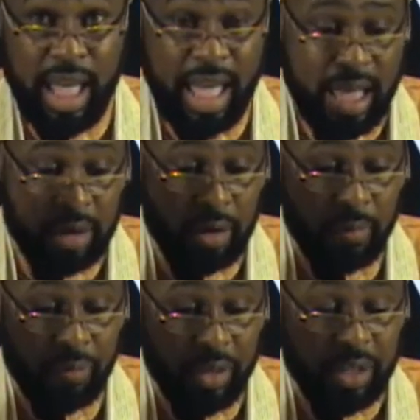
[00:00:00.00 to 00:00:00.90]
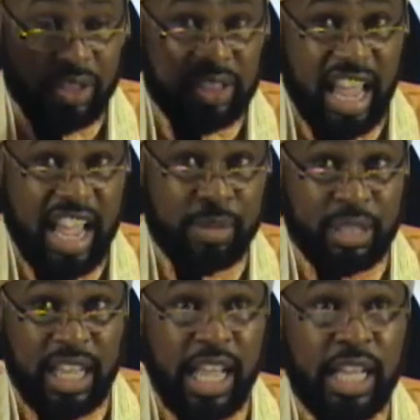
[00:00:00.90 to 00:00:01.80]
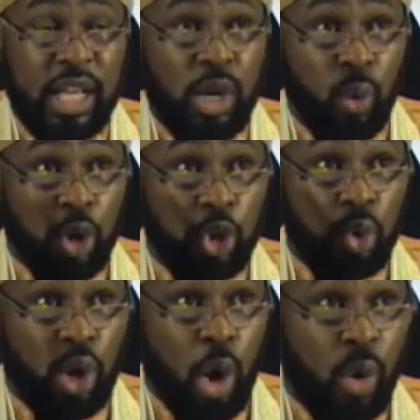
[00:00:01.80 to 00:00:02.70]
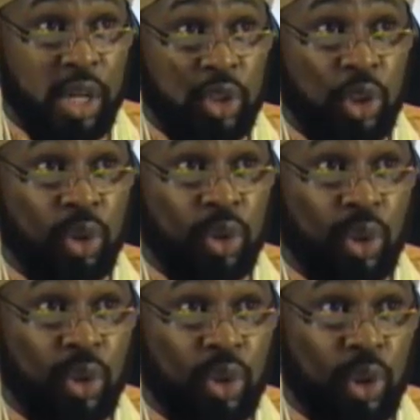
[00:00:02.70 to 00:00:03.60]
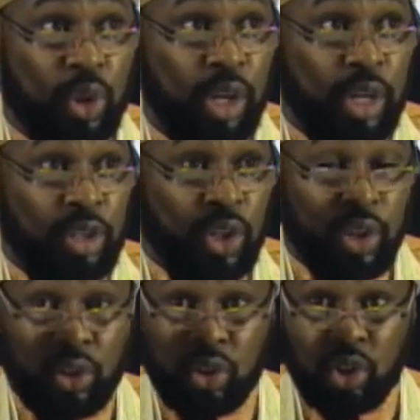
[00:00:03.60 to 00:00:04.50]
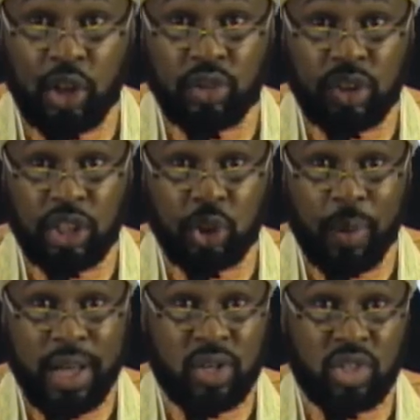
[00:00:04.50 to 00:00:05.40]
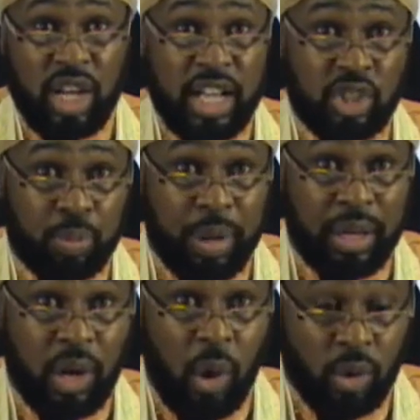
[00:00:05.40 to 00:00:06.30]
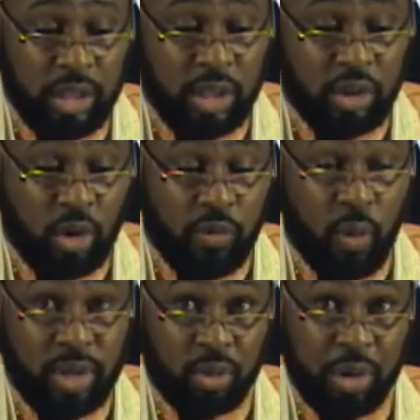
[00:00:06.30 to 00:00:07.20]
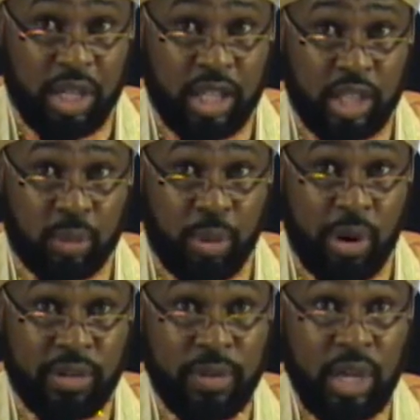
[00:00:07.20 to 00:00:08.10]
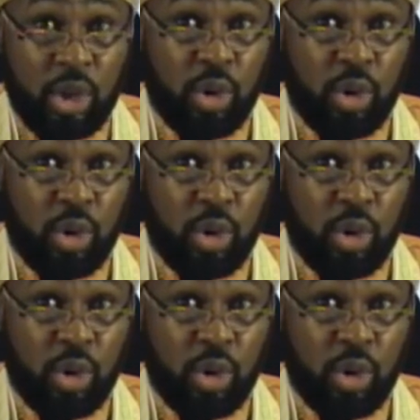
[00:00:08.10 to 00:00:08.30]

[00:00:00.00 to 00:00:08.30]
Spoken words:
And the same thing when you go into to certain situations and speak the holiness of what's written in this book,